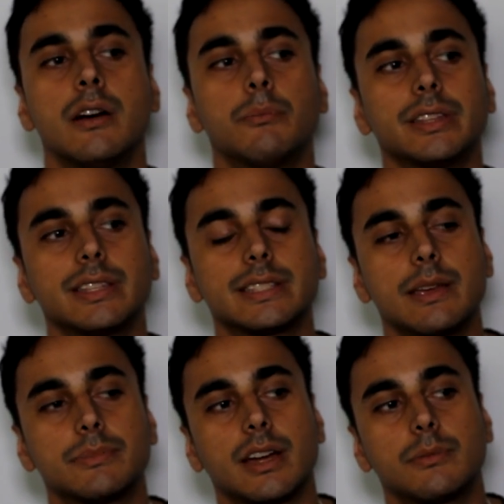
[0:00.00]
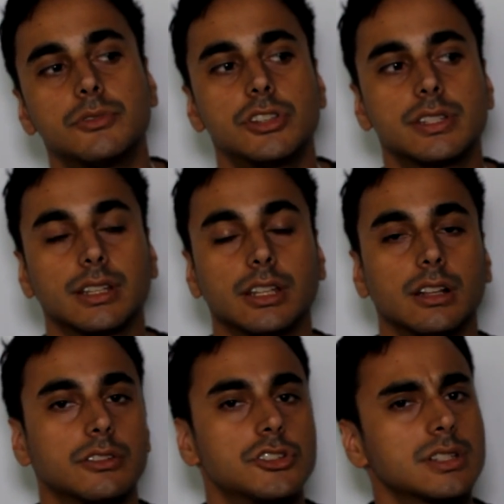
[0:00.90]
But at the same time, she's a
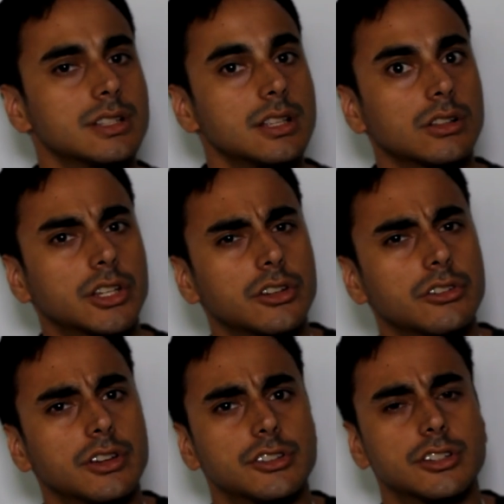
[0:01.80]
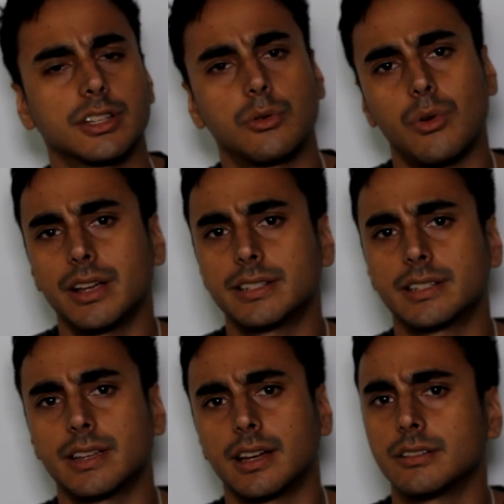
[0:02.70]
little curious. She's like, why is
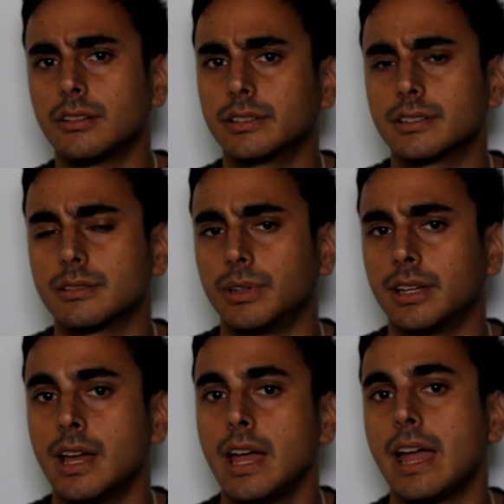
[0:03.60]
this guy talking to me?